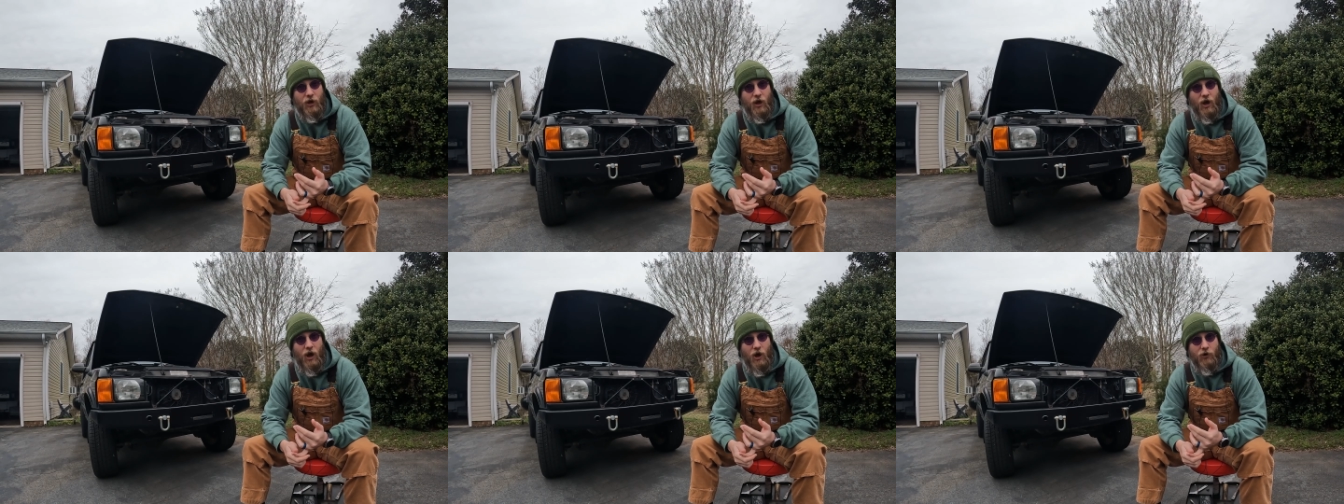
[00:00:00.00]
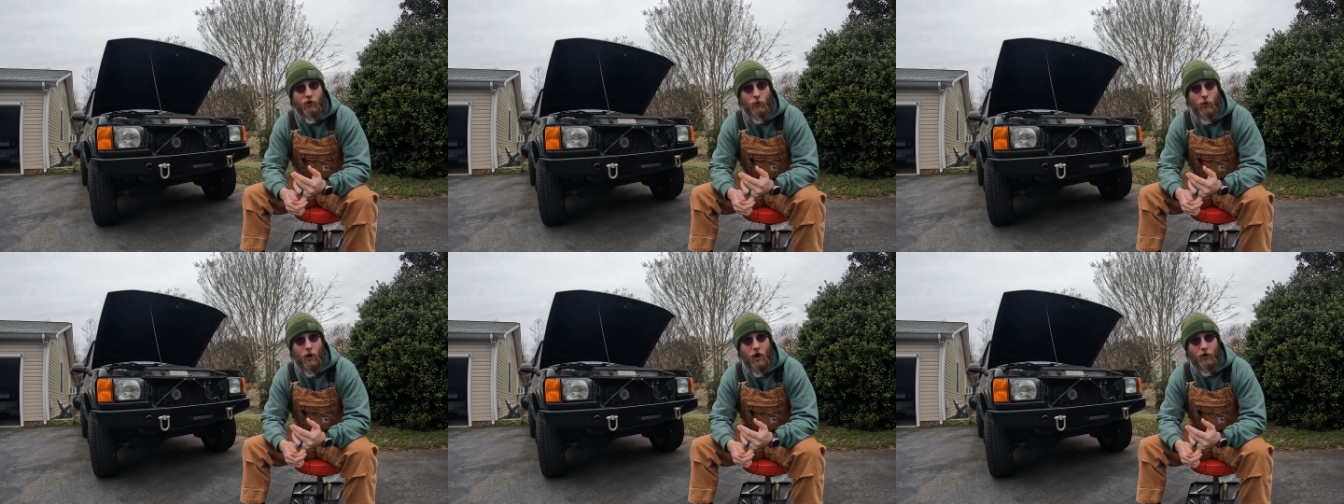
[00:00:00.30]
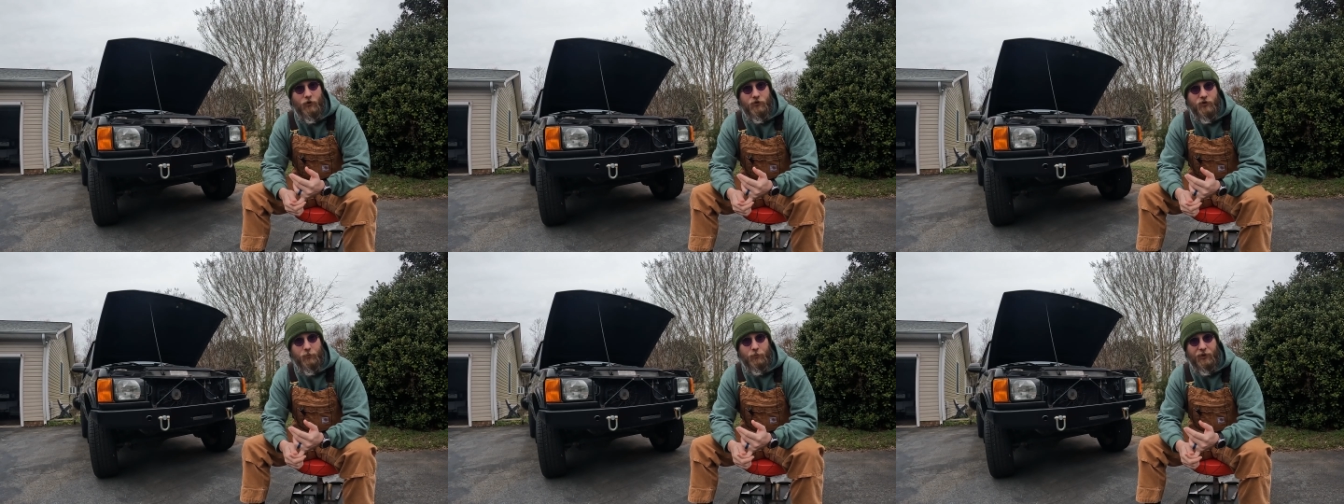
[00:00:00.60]
auto
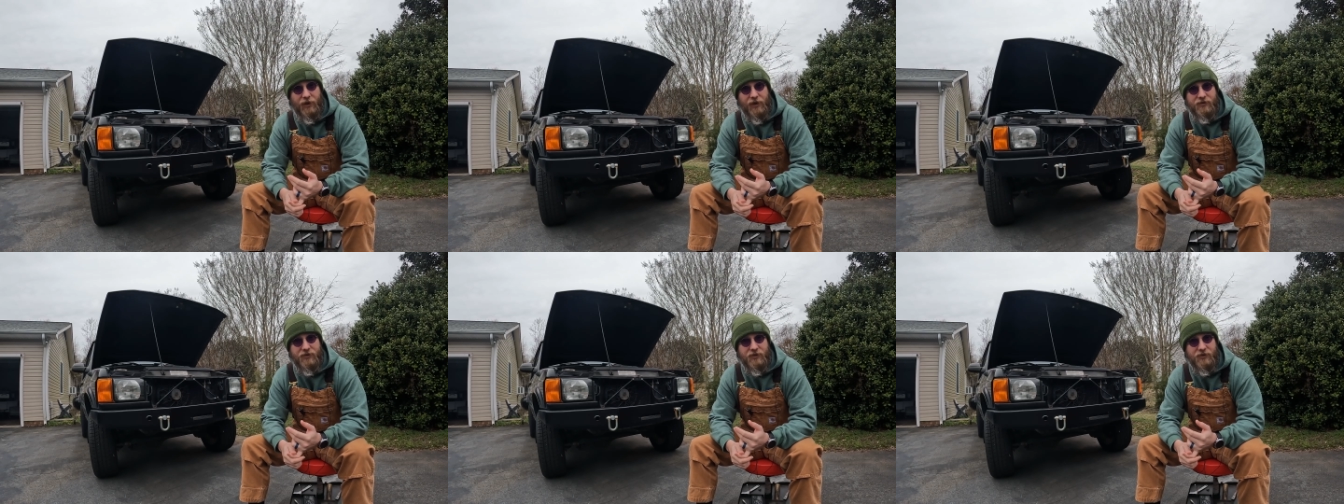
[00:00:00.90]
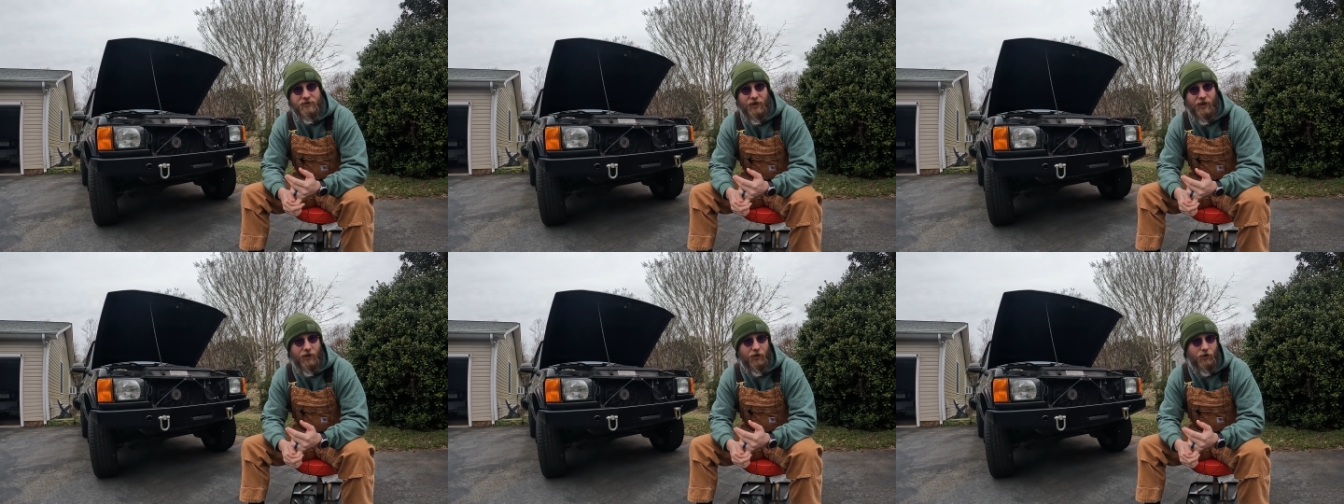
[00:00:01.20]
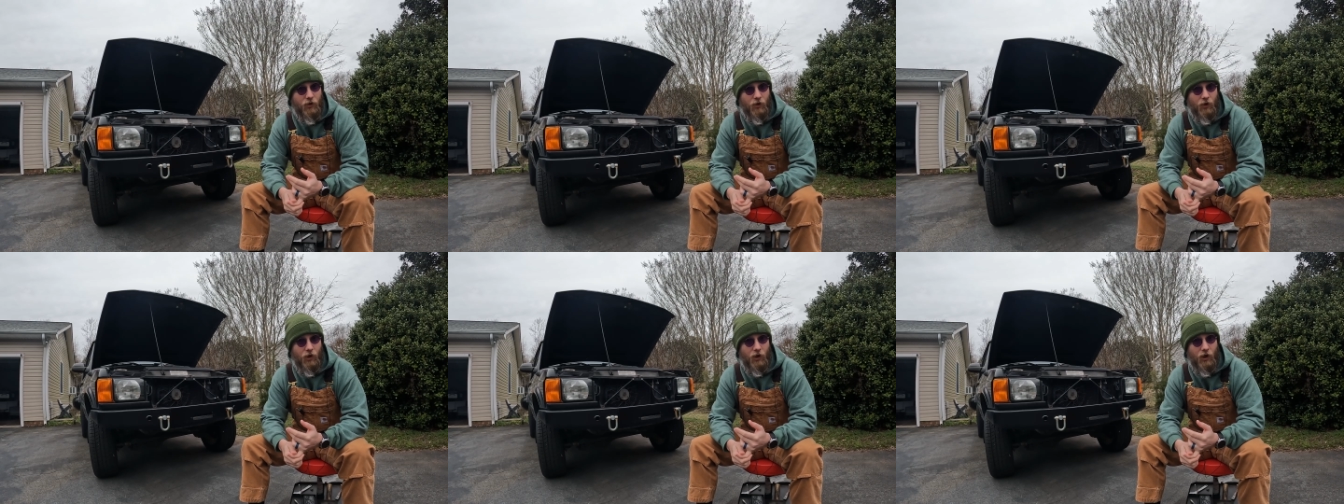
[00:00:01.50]
auction places like
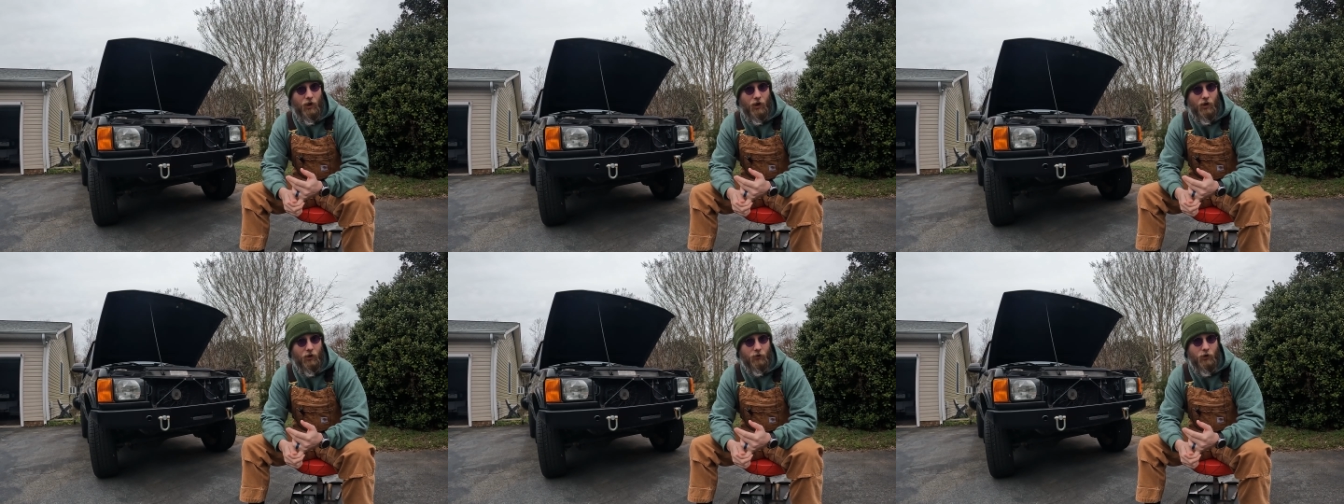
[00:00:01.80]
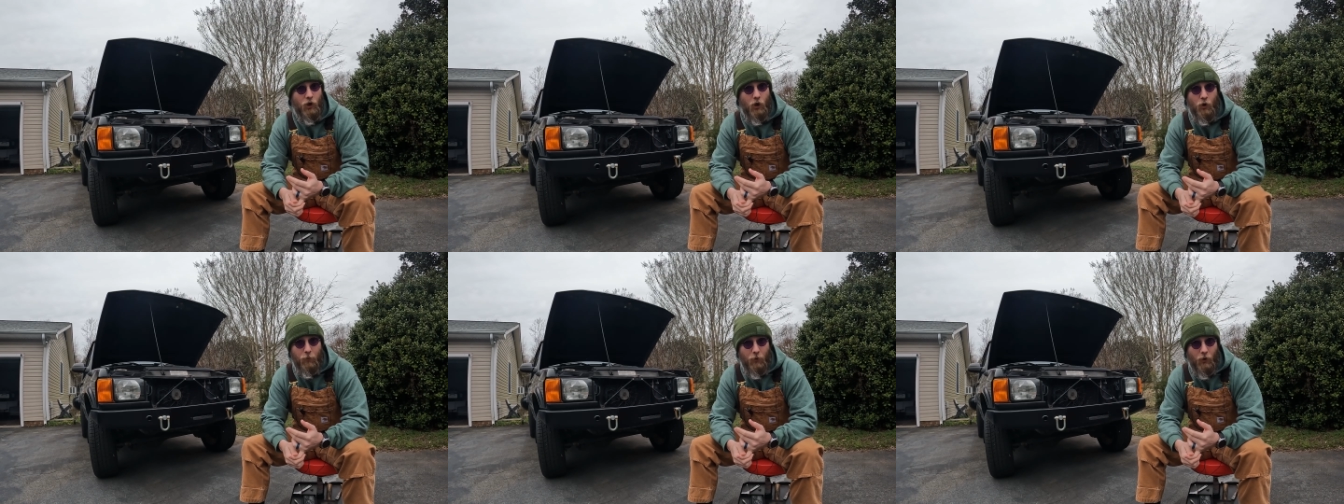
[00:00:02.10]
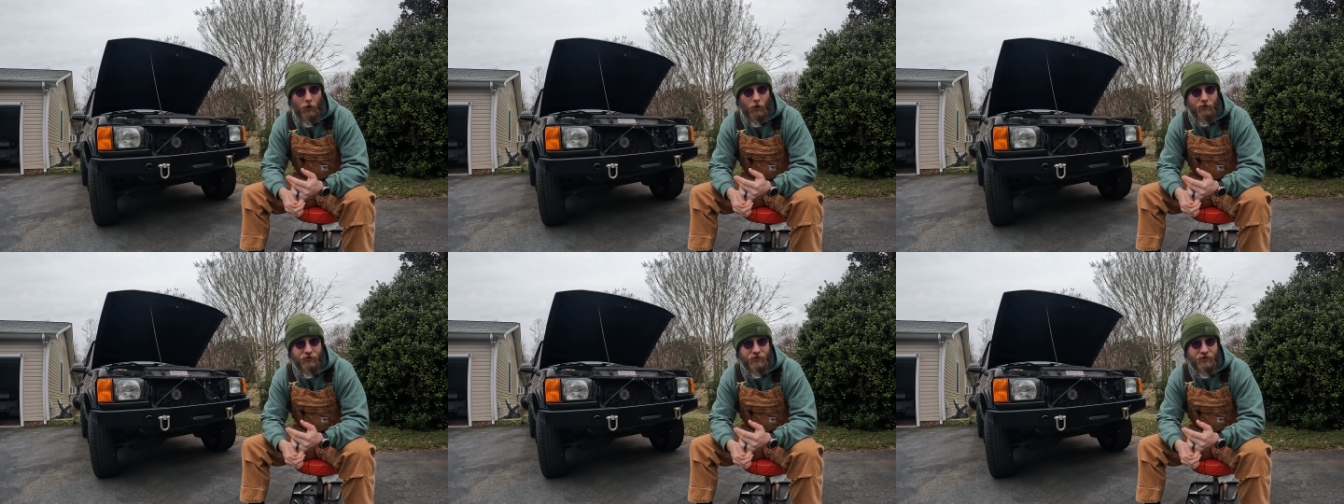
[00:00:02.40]

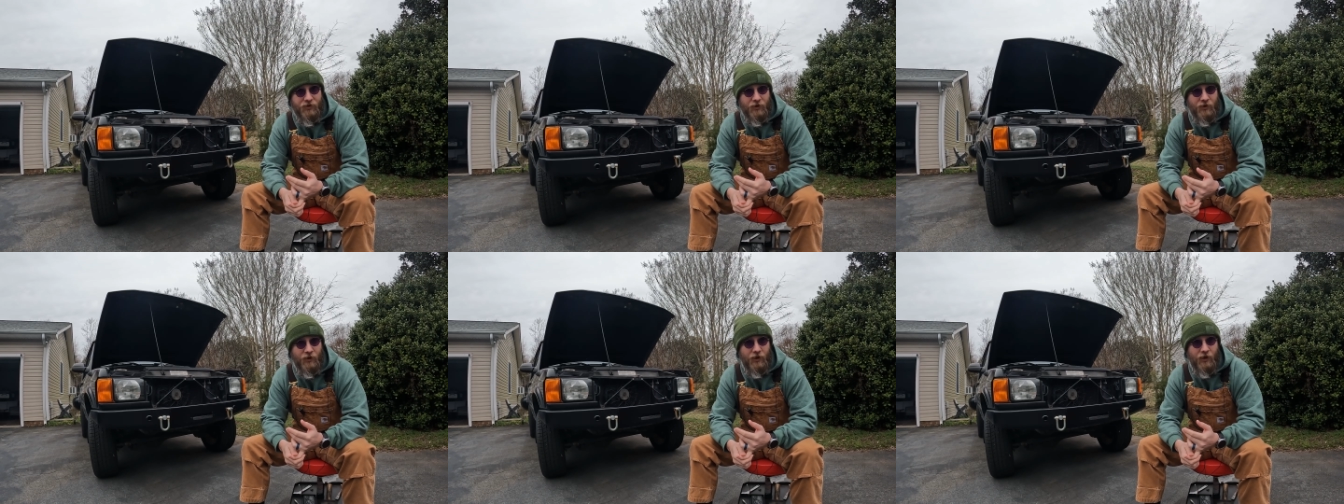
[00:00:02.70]
Copart.